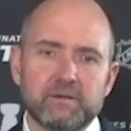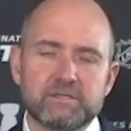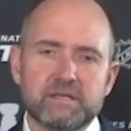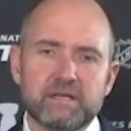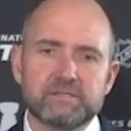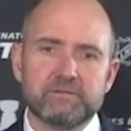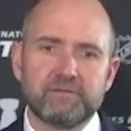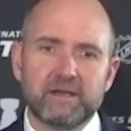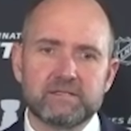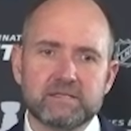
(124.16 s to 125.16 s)
things to
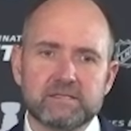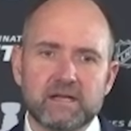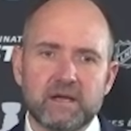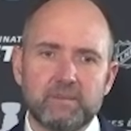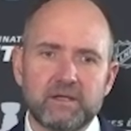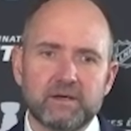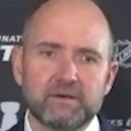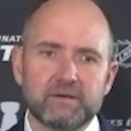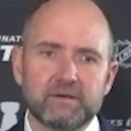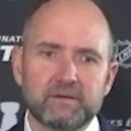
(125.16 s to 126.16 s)
fix this time of
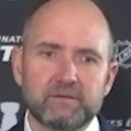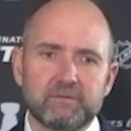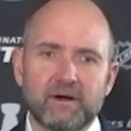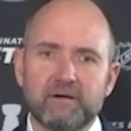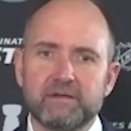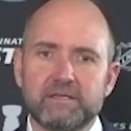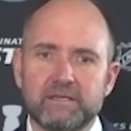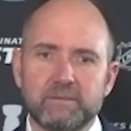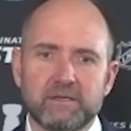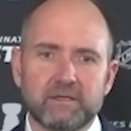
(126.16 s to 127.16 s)
year for every
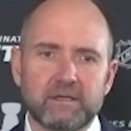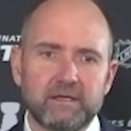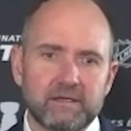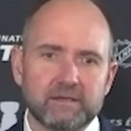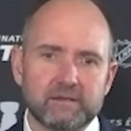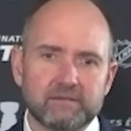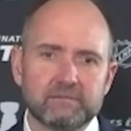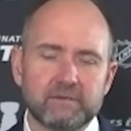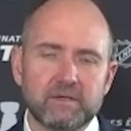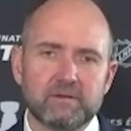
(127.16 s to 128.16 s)
team in the league, and
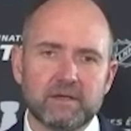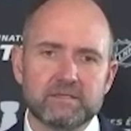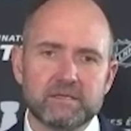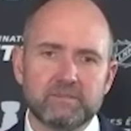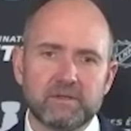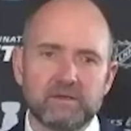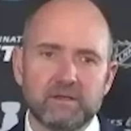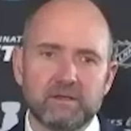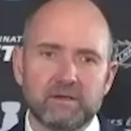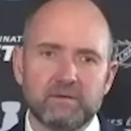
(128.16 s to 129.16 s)
that's something
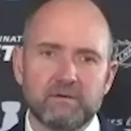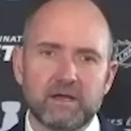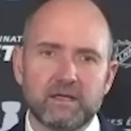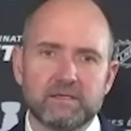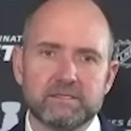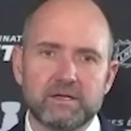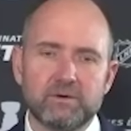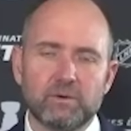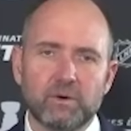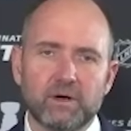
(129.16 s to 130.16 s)
that we've got to
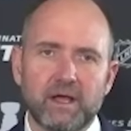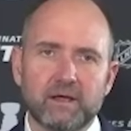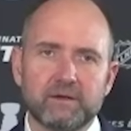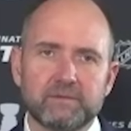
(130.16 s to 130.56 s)
continue to work at.